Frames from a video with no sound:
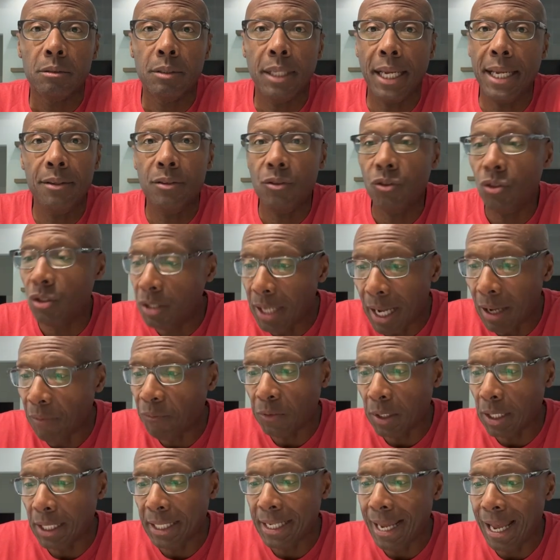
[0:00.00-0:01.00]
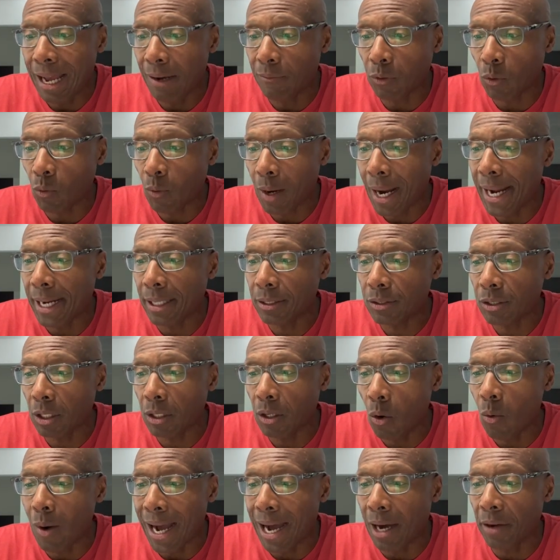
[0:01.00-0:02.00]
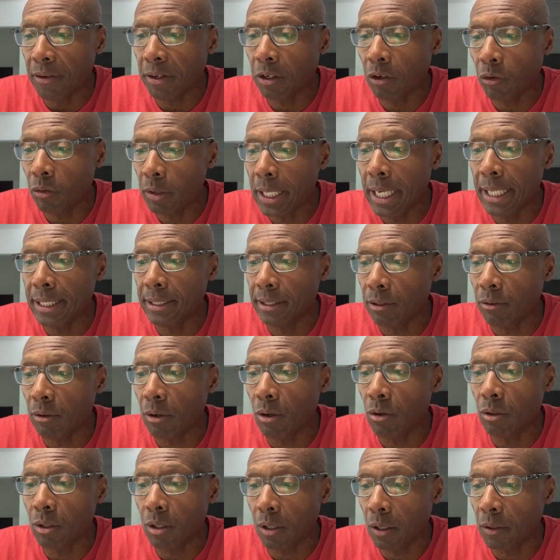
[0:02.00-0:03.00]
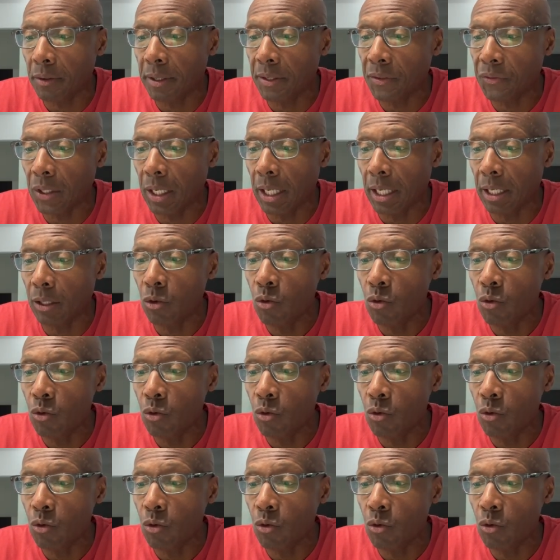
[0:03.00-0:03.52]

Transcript: They definitely have a right to go out and create their own currency,